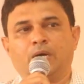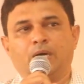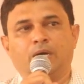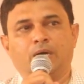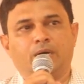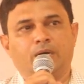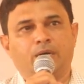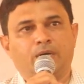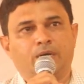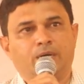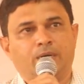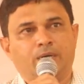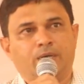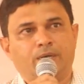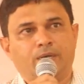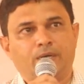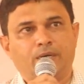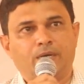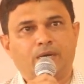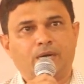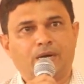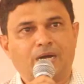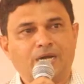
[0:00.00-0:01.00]

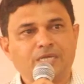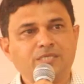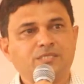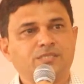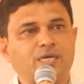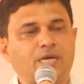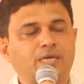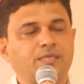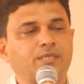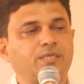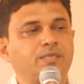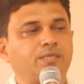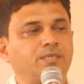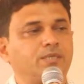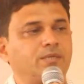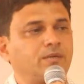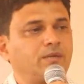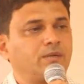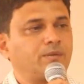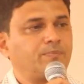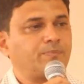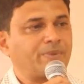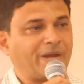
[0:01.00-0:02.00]
I started
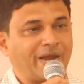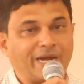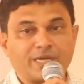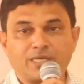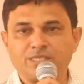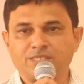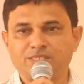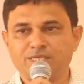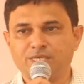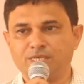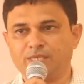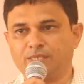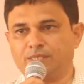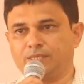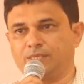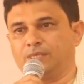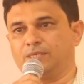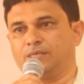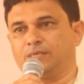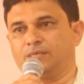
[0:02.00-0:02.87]
practicing